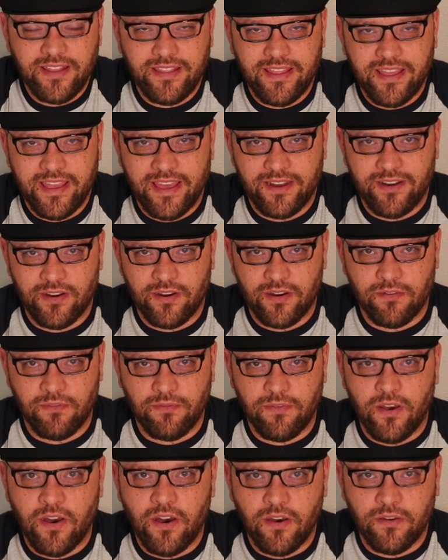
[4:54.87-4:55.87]
that are
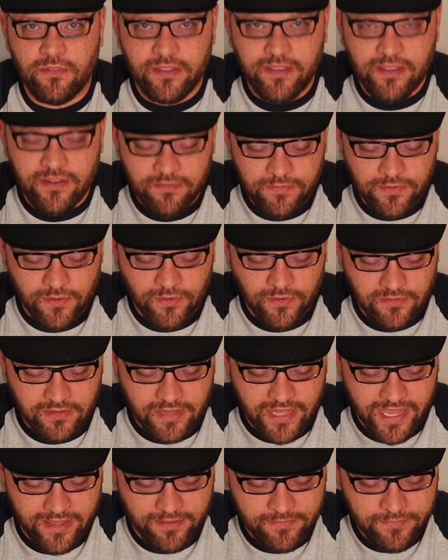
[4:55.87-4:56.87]
involved in Phil's
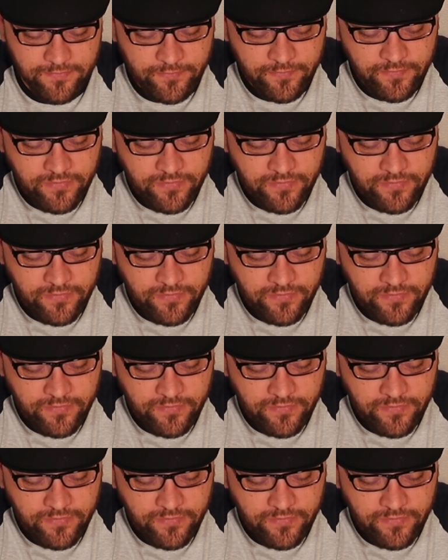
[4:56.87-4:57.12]
life.